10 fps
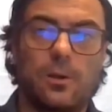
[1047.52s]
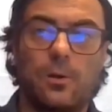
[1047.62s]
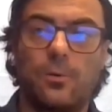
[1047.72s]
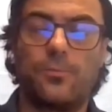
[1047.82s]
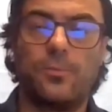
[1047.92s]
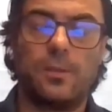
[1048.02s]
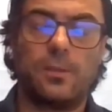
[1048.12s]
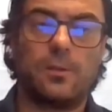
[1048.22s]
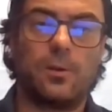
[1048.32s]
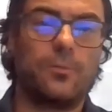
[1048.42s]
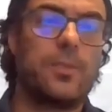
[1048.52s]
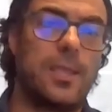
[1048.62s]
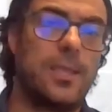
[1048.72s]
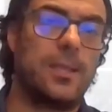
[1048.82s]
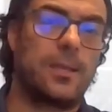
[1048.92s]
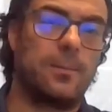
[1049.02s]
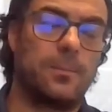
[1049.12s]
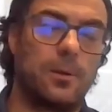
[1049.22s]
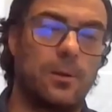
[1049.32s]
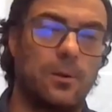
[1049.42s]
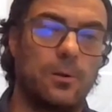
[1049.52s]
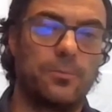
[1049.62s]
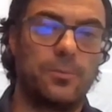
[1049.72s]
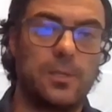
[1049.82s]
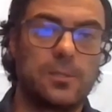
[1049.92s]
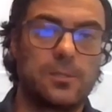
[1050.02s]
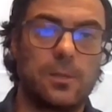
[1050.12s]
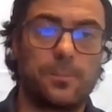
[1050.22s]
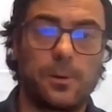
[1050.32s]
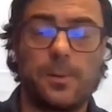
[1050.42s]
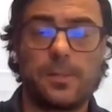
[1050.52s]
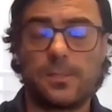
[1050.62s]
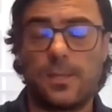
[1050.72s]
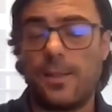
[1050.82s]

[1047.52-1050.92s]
of the income of these properties.